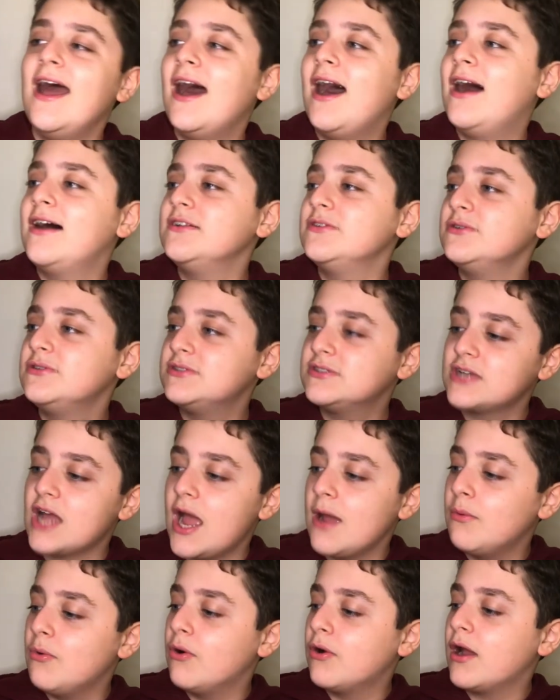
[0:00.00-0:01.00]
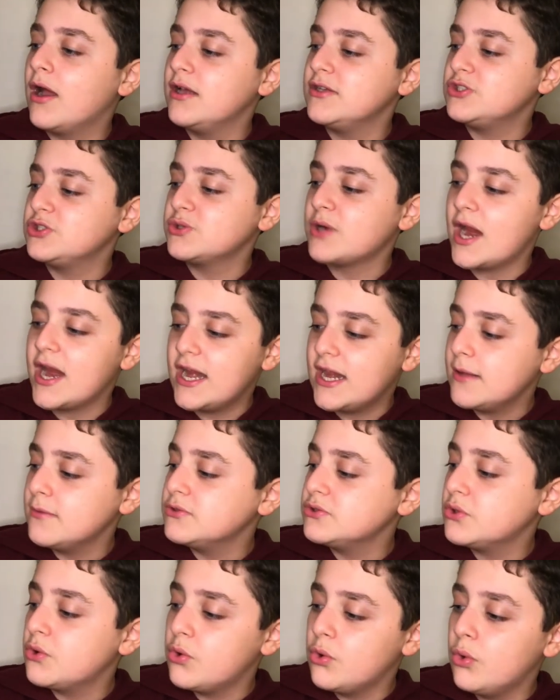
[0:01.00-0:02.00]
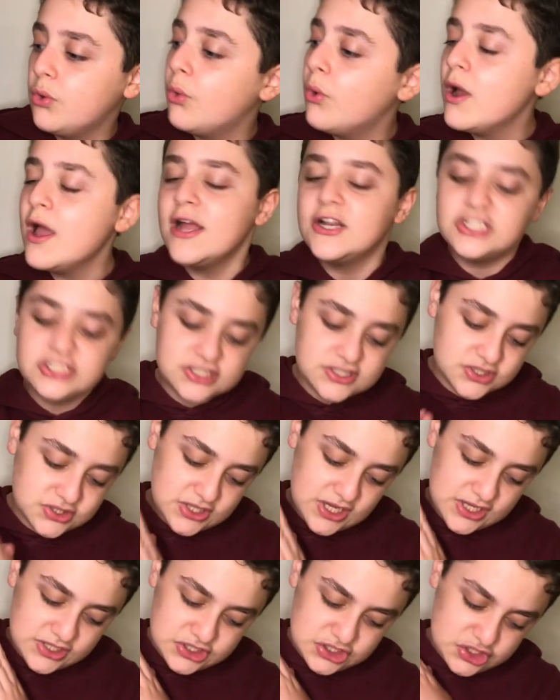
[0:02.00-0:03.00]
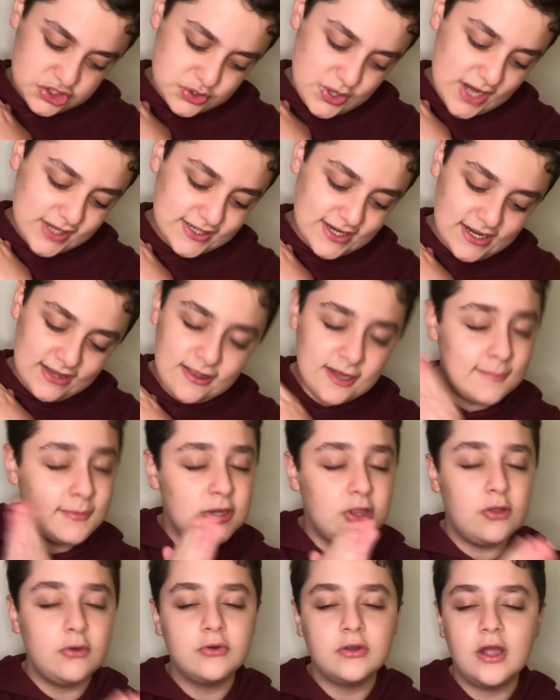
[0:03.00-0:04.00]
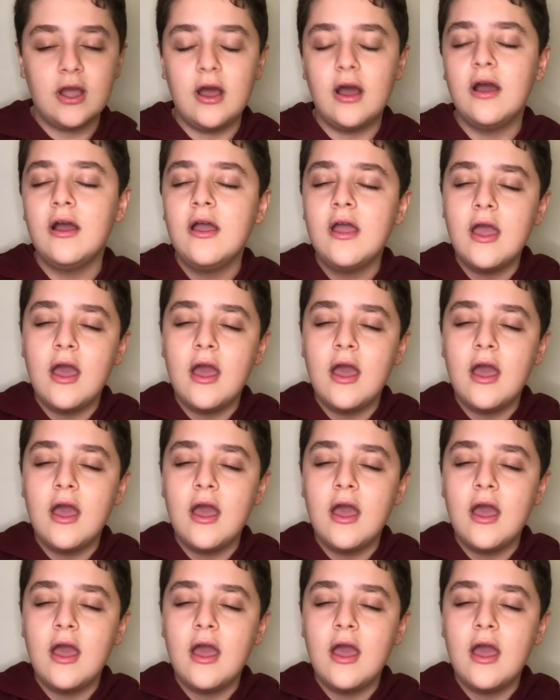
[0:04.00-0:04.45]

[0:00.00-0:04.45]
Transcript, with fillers: Uh, Luke Skywalker's training was cool. Just It just dragged out a little bit longer.